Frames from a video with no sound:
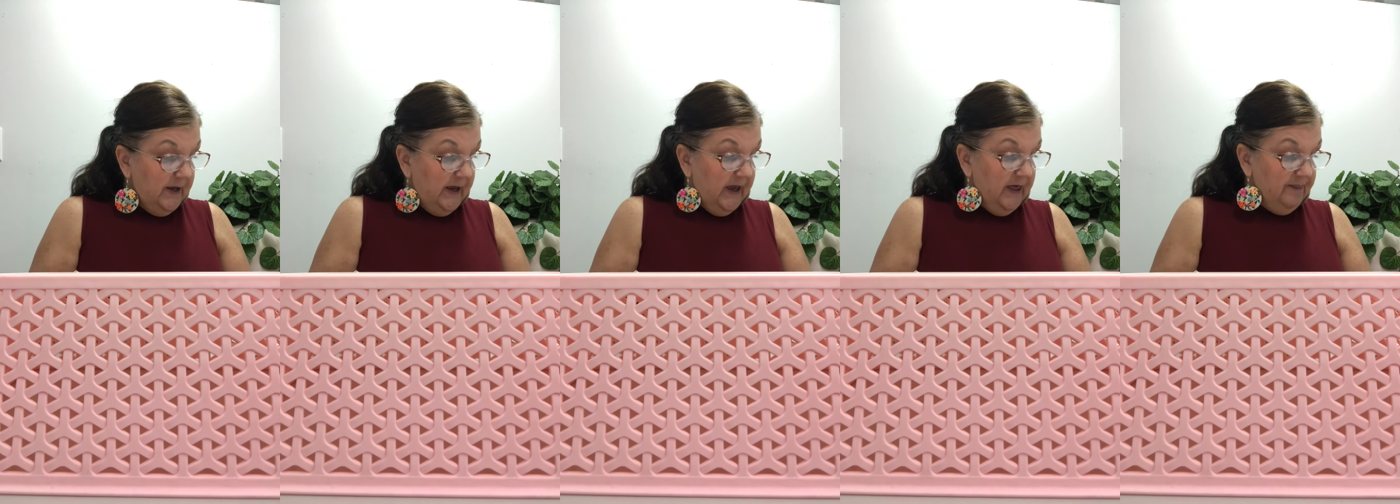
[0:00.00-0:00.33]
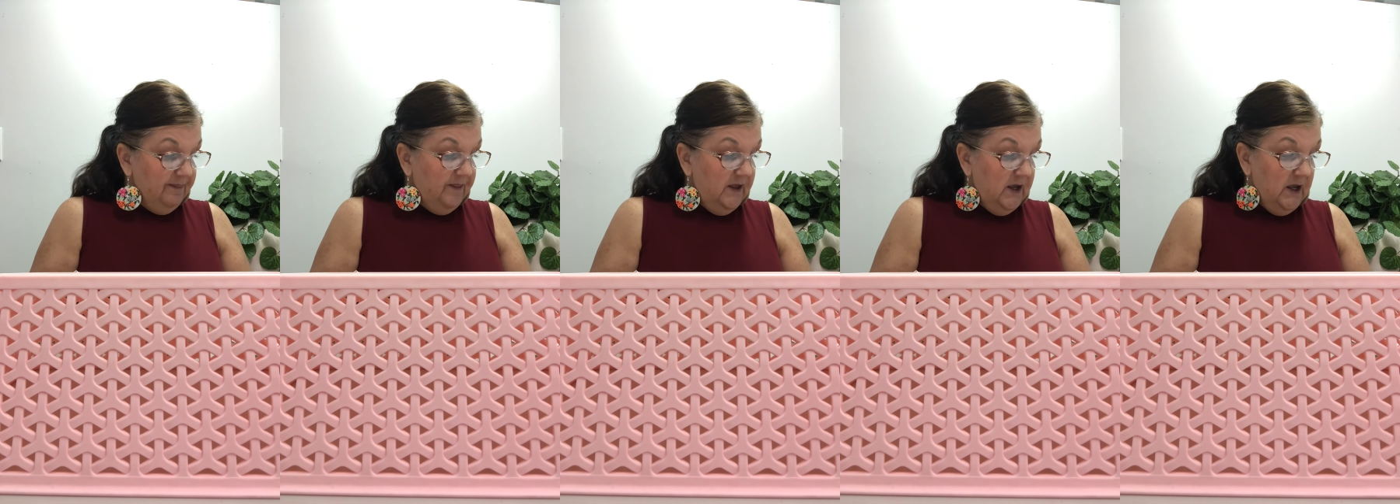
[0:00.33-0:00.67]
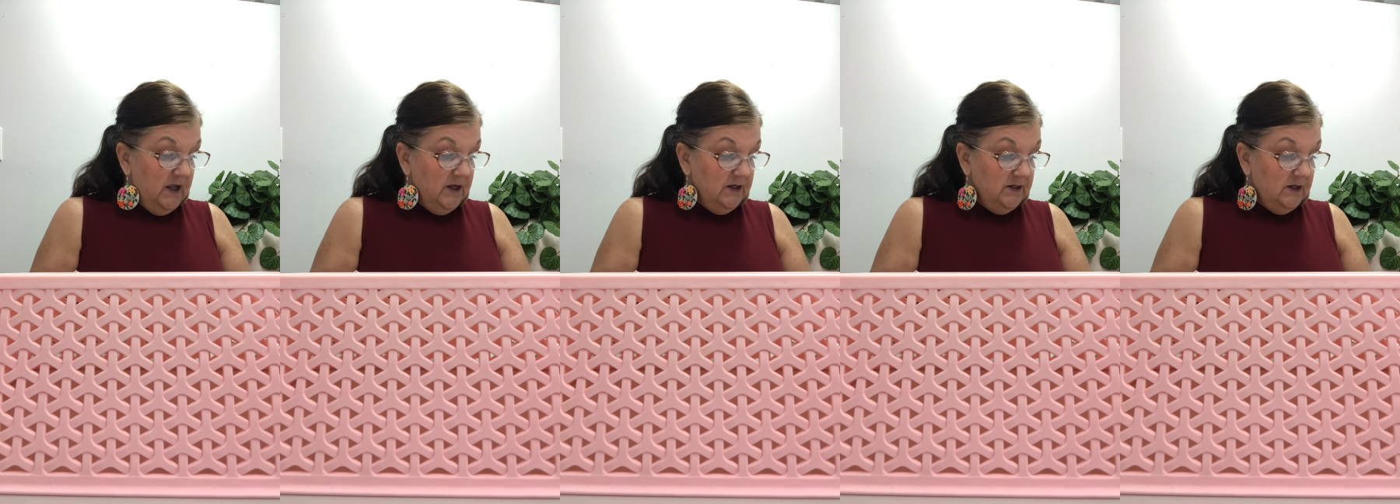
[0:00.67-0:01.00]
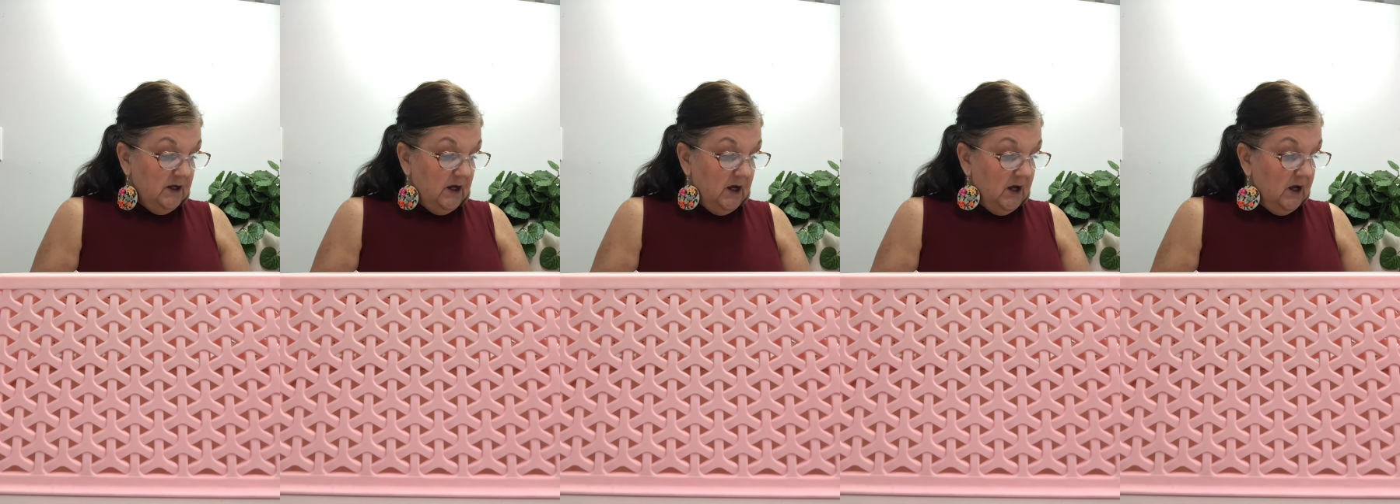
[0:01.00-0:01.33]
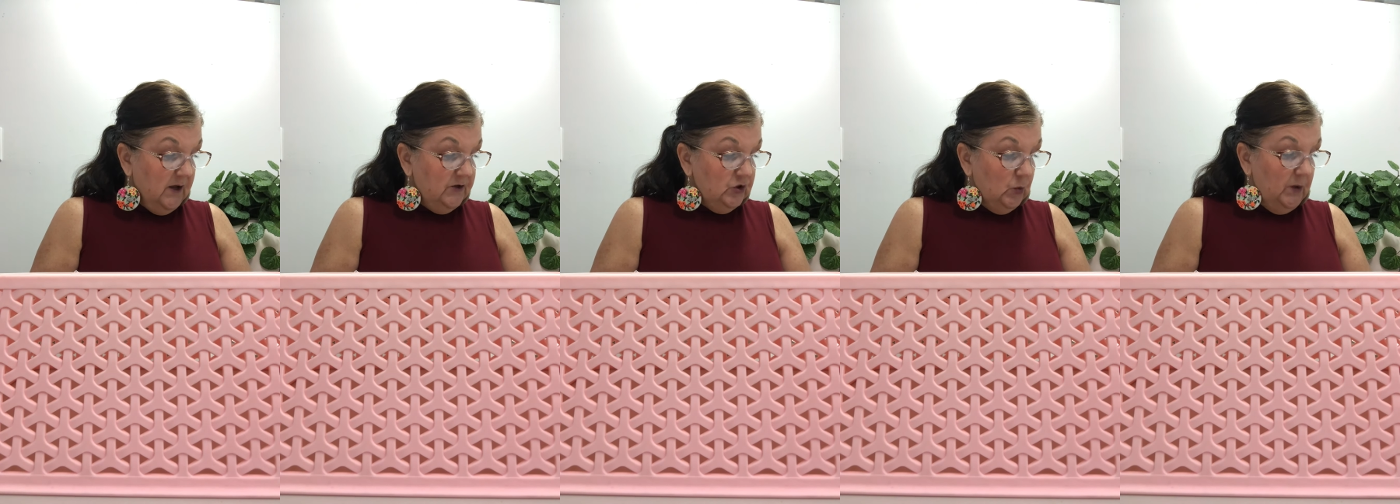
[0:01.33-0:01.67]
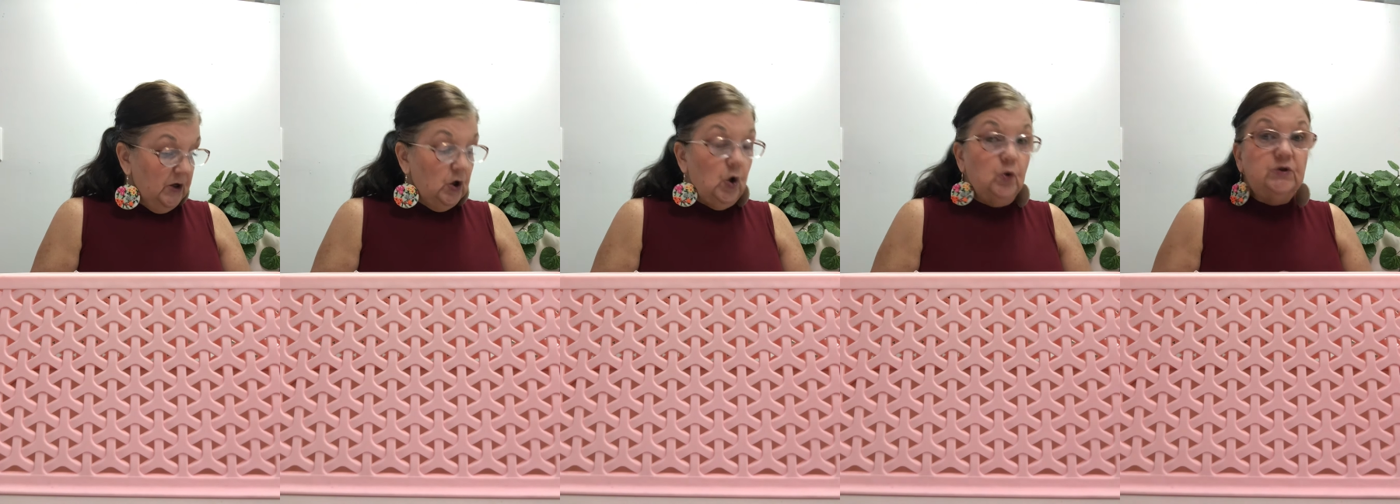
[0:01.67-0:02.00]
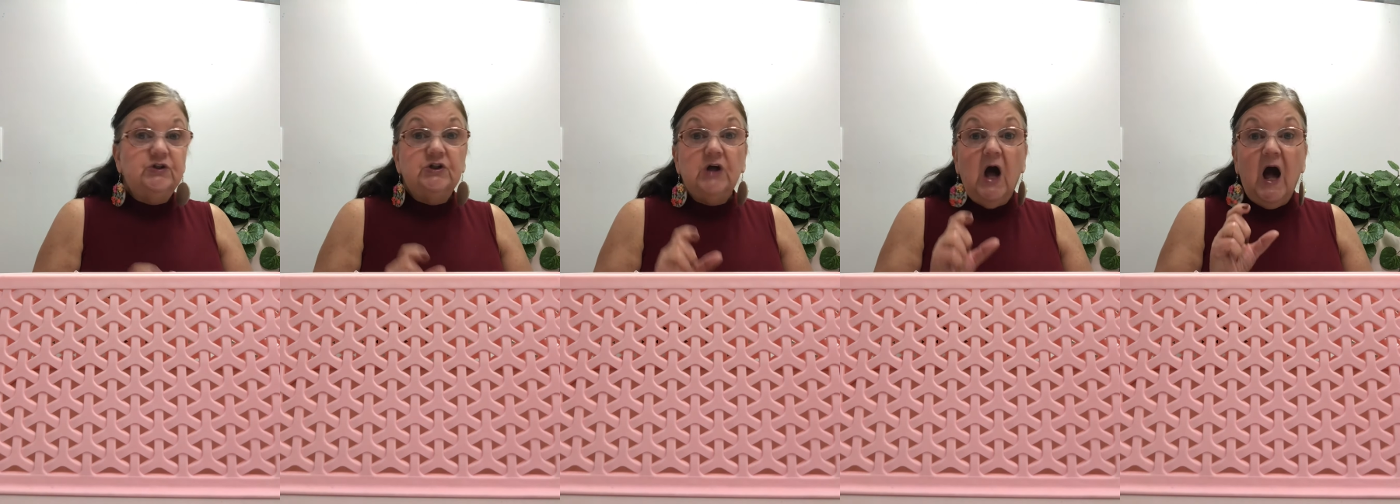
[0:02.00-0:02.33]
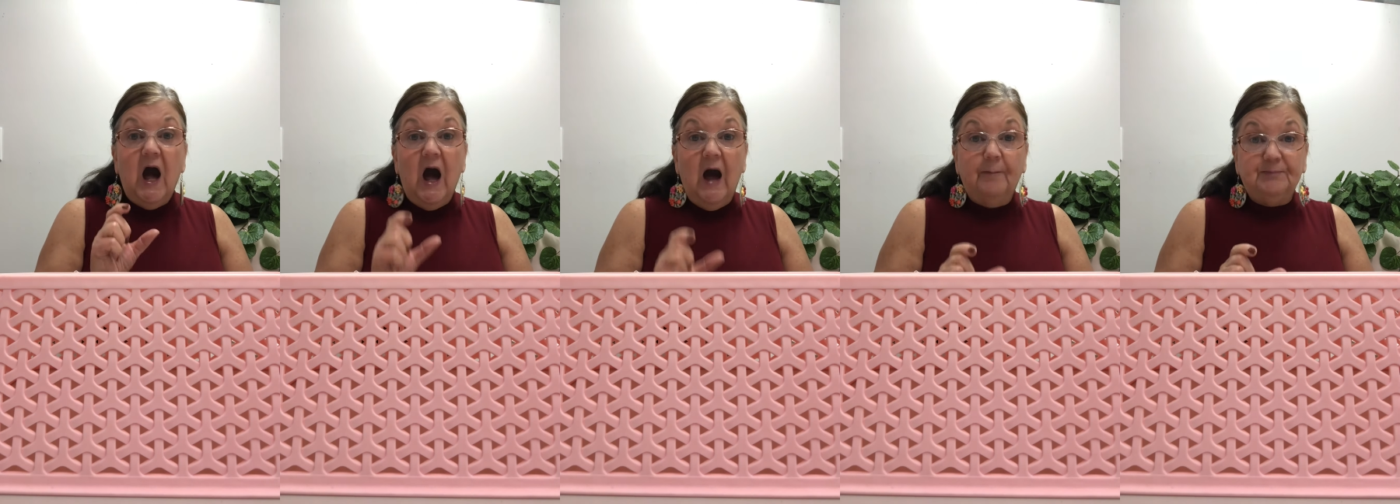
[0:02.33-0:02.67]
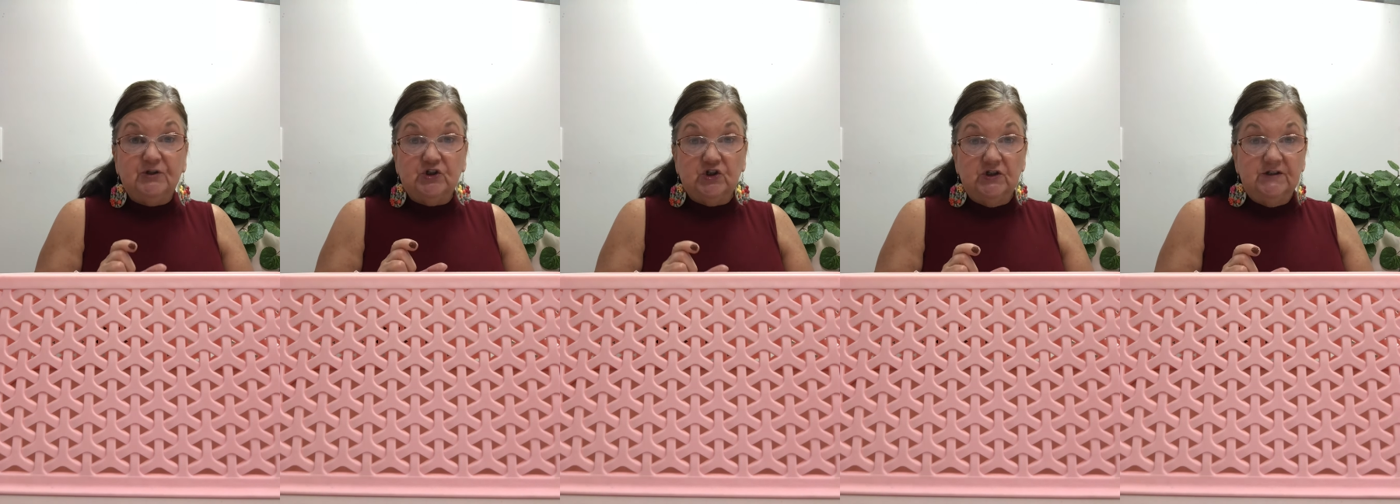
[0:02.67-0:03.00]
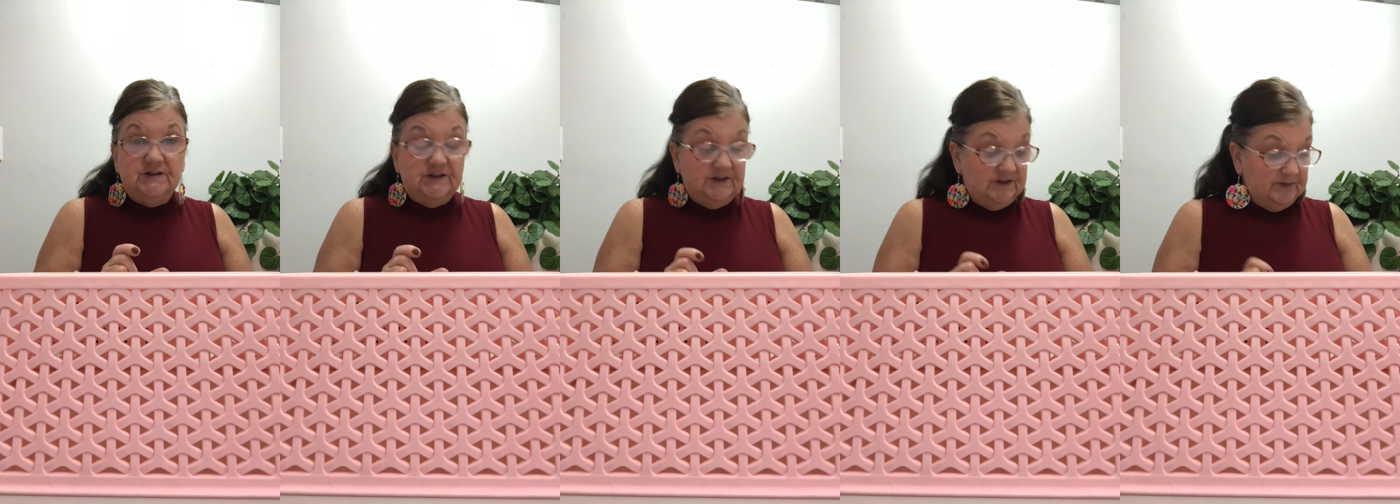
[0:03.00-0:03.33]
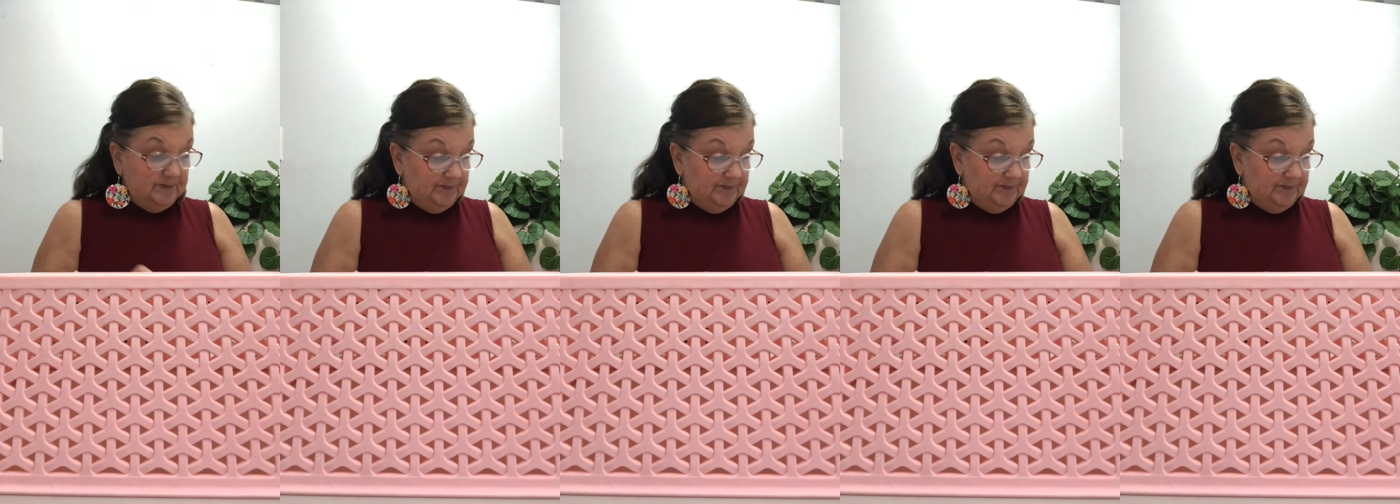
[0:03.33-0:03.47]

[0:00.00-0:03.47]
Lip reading: And then you want to go to Options.